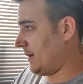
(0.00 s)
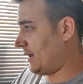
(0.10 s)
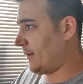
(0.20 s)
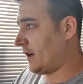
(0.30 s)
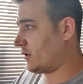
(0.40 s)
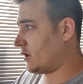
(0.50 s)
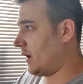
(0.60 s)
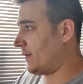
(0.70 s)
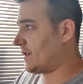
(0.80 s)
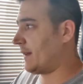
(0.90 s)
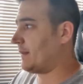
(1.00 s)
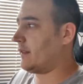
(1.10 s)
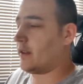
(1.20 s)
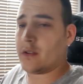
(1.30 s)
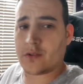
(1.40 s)
I mean these videos got over
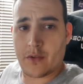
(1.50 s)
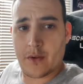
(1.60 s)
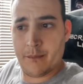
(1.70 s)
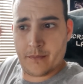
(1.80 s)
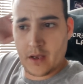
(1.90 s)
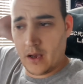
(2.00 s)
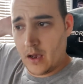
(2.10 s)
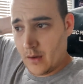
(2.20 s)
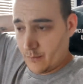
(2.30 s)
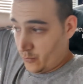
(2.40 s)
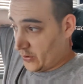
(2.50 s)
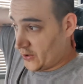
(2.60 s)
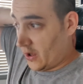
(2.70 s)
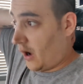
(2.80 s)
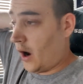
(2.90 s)
70 views on them,
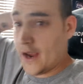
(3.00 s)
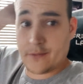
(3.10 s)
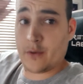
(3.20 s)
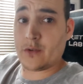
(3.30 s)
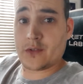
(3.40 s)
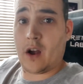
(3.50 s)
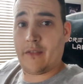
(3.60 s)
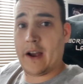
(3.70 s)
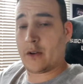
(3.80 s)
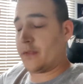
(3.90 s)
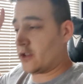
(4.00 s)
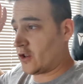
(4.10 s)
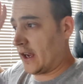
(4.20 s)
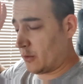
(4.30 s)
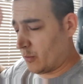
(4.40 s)
which are the highest views that I've had on
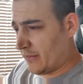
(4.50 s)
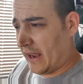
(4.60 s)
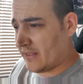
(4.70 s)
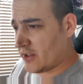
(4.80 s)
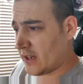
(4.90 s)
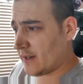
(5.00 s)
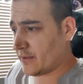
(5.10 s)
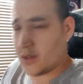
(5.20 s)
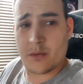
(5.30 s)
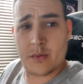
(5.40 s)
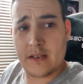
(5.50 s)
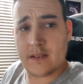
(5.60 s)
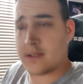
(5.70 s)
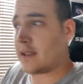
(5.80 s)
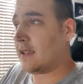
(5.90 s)
this channel. We've had this channel for 2
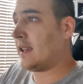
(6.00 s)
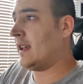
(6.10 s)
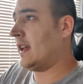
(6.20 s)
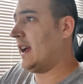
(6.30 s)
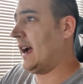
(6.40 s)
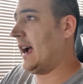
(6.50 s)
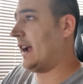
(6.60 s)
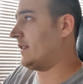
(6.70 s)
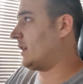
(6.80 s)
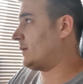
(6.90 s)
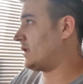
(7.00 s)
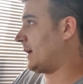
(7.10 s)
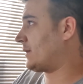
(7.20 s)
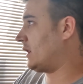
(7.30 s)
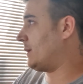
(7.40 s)
weeks, and I'm
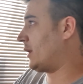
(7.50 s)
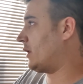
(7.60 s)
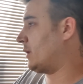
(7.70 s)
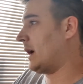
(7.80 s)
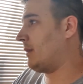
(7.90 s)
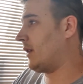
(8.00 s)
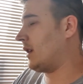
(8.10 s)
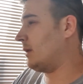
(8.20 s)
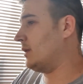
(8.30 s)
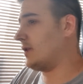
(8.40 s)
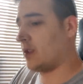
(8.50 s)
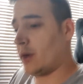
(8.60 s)
just absolutely blown away by the numbers.